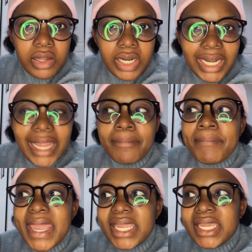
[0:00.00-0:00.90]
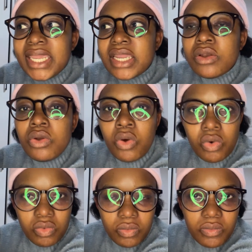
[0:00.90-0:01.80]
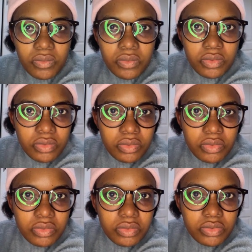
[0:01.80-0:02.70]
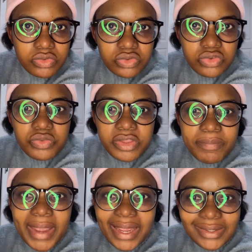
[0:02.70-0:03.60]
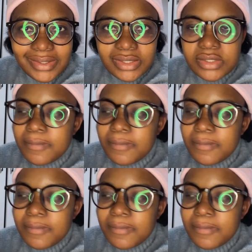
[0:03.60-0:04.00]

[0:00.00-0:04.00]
like banking law, to do with banks.